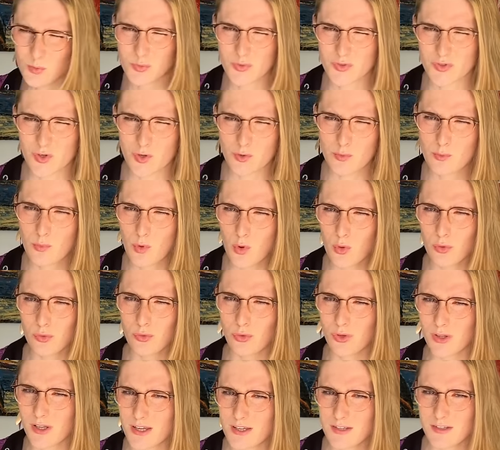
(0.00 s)
Also more
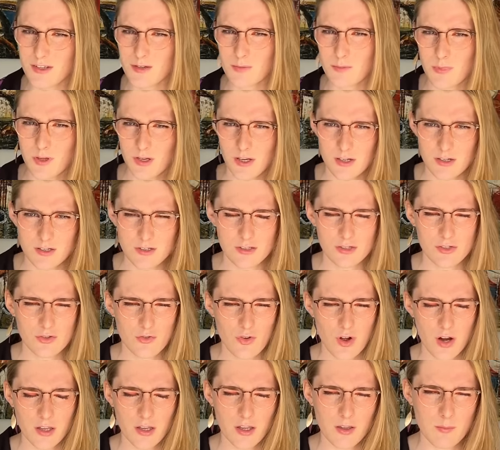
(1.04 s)
or less admitted to
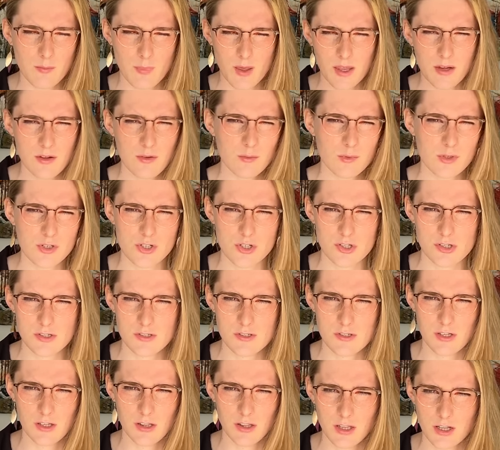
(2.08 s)
drugging men, which
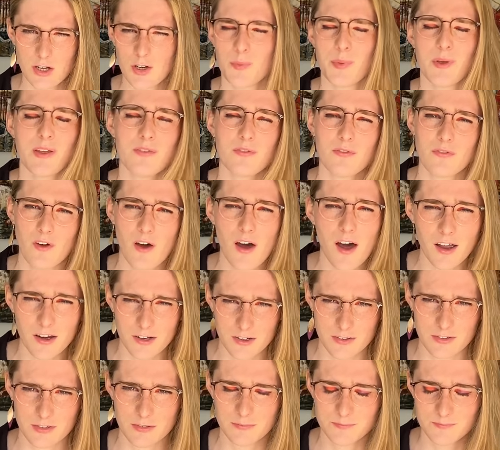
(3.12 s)
is a little bit
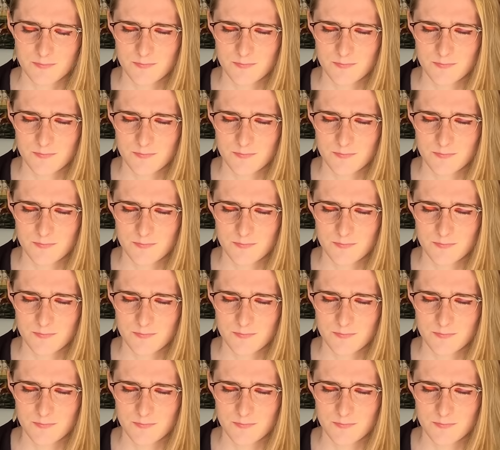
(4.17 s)
fucked.